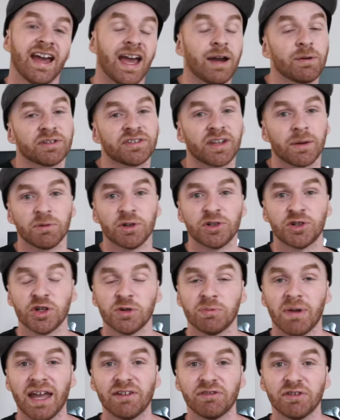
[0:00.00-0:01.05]
Hey, what's up
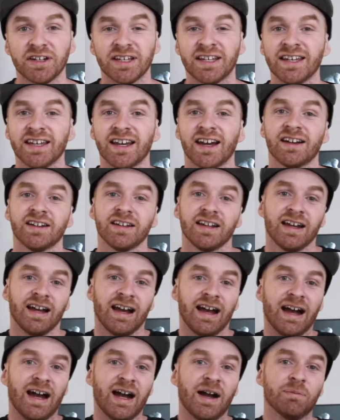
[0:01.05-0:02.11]
YouTube? Adrian here.
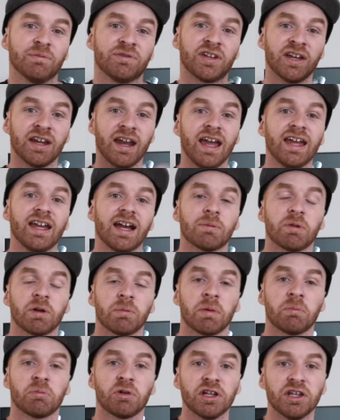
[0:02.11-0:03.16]
Um, today I'm going
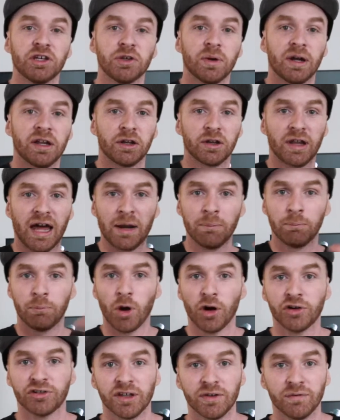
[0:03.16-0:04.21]
to be bringing you a little
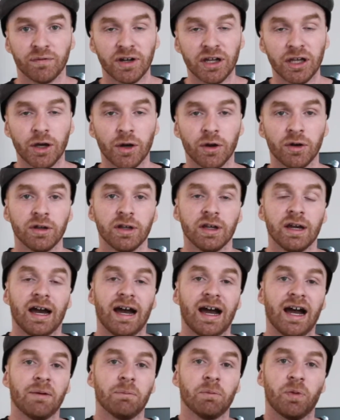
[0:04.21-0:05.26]
unboxing video.
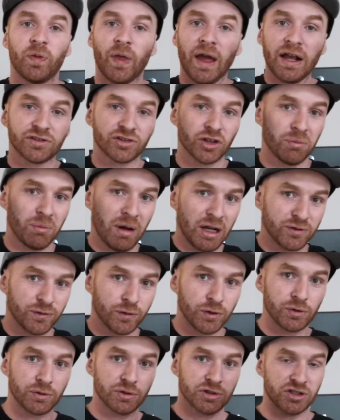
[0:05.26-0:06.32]
Um, thanks so much
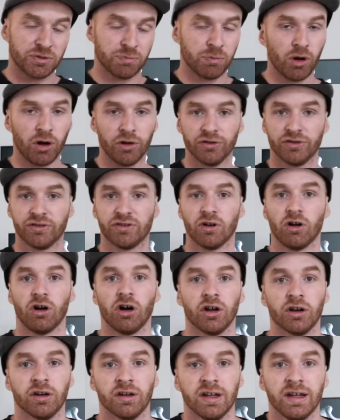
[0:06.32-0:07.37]
for your response
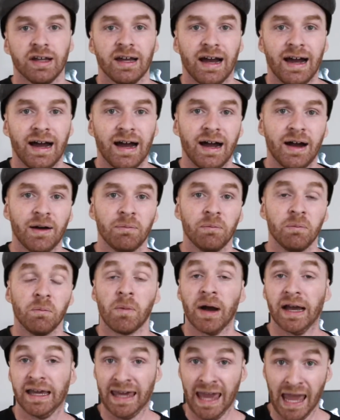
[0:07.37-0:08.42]
on um,
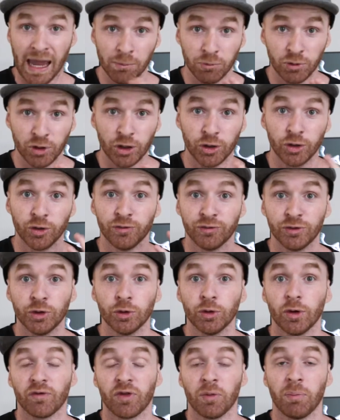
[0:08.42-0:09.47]
my camera
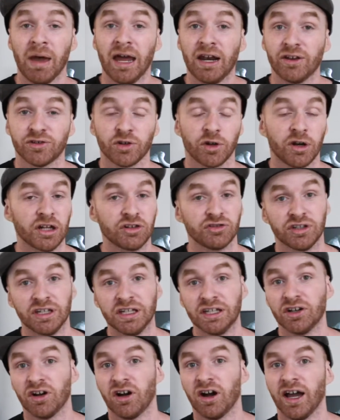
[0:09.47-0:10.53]
review of the Panasonic
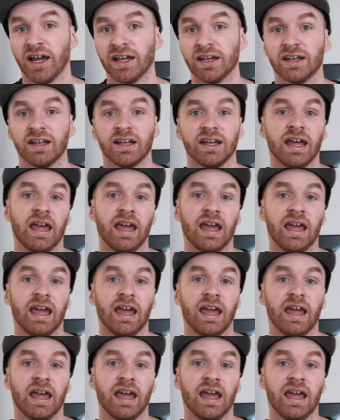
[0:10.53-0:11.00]
G9